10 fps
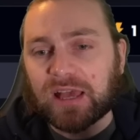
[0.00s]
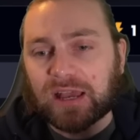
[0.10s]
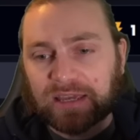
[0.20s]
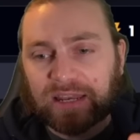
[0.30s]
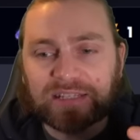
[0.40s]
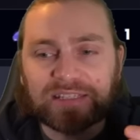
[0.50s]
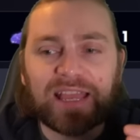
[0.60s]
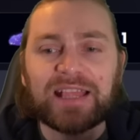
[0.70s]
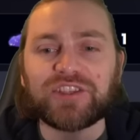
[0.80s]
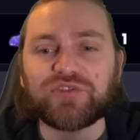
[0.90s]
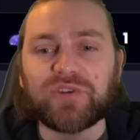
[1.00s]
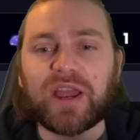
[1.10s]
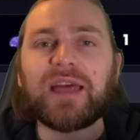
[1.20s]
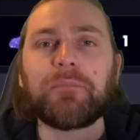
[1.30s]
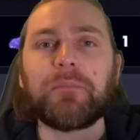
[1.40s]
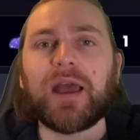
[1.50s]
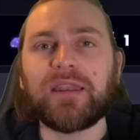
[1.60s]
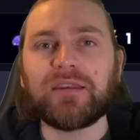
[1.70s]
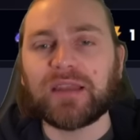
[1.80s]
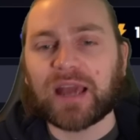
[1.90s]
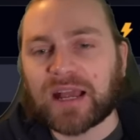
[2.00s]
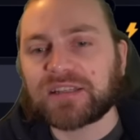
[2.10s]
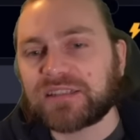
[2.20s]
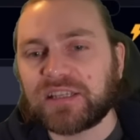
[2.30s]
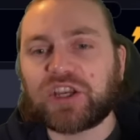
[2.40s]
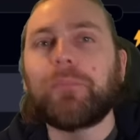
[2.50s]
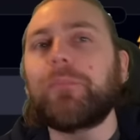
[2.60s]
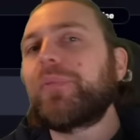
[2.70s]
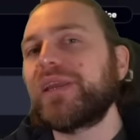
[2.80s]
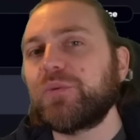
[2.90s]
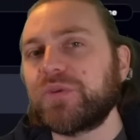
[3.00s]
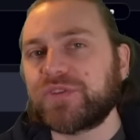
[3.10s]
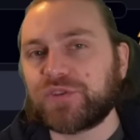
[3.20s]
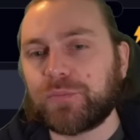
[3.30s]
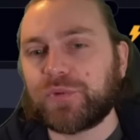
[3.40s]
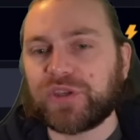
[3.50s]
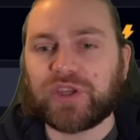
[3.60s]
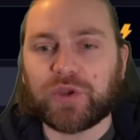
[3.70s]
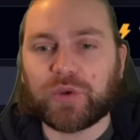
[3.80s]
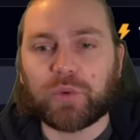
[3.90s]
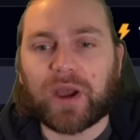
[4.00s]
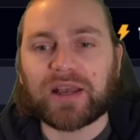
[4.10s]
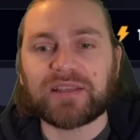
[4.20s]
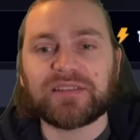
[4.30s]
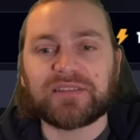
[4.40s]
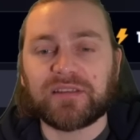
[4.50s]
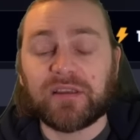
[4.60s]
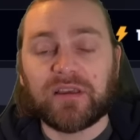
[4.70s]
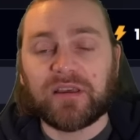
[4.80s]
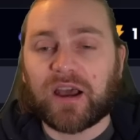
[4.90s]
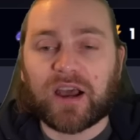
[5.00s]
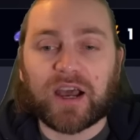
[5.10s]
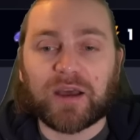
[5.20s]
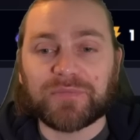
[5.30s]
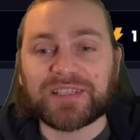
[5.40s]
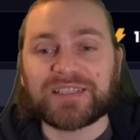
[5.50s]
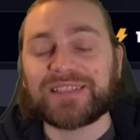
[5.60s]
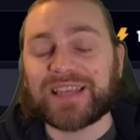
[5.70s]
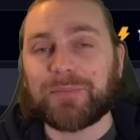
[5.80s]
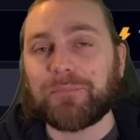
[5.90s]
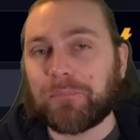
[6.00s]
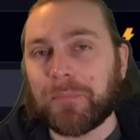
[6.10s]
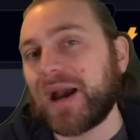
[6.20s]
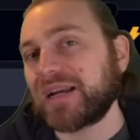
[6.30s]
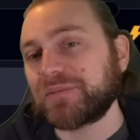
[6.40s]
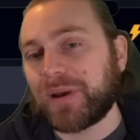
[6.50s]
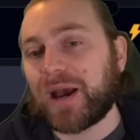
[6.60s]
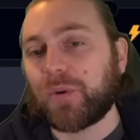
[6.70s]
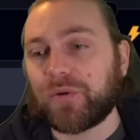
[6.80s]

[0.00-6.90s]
can actually enter it and and actually compete with somebody who has um, the same max power